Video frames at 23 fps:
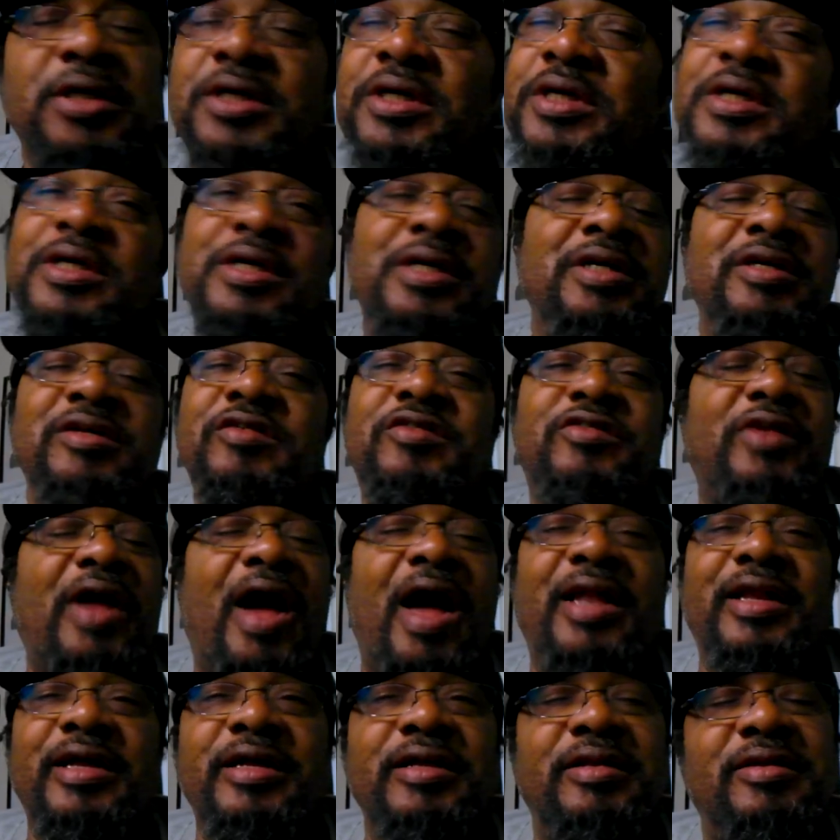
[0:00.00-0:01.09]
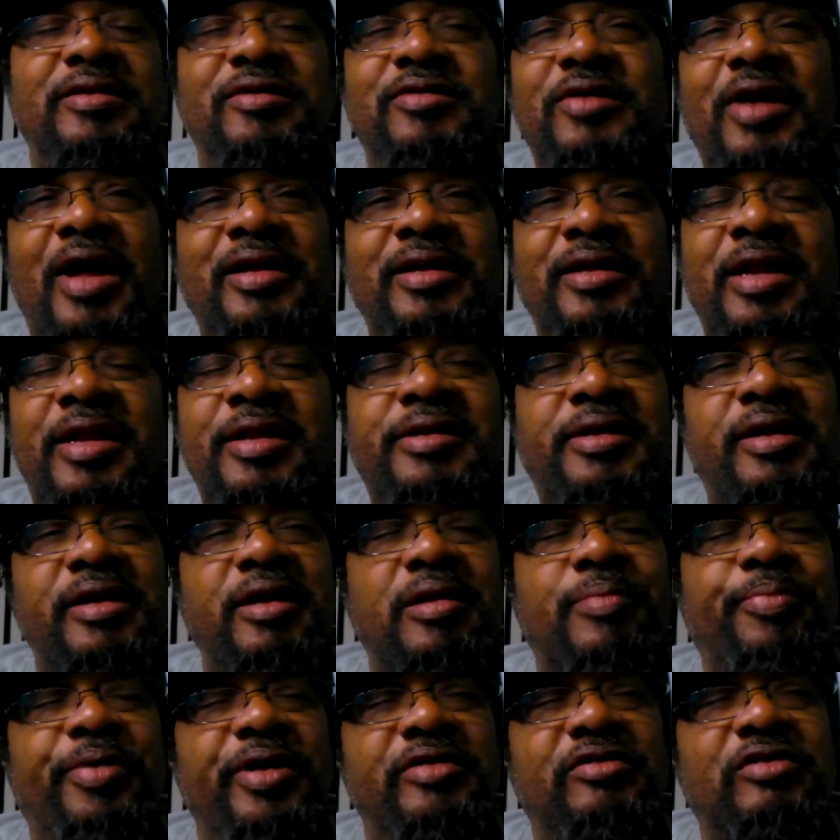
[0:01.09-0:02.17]
solid, solid. I seen his picture
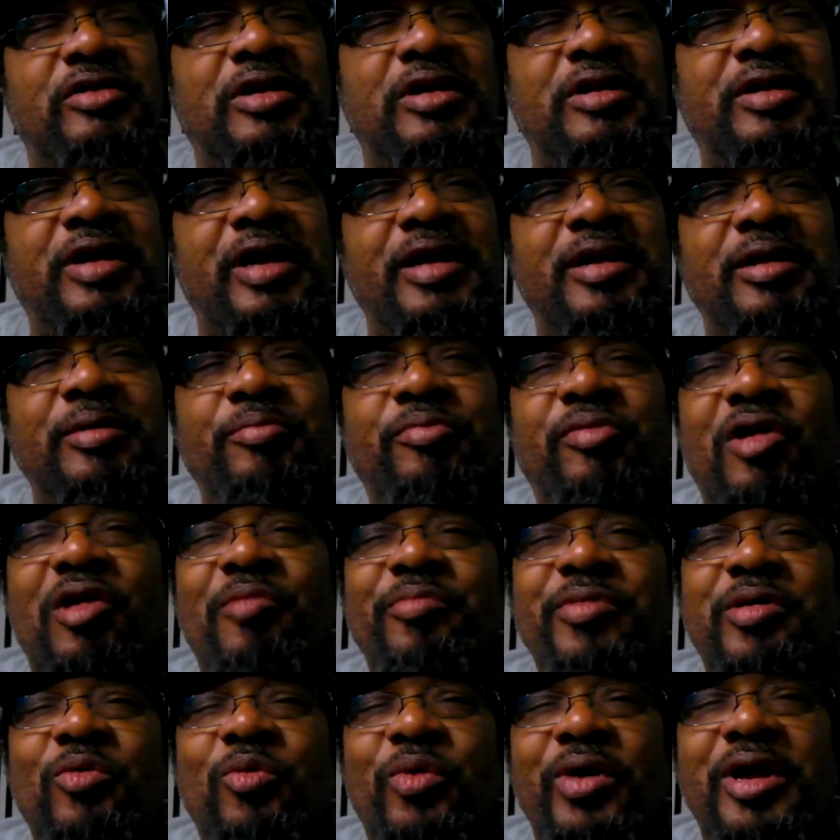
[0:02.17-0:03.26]
today, and it brought me way back.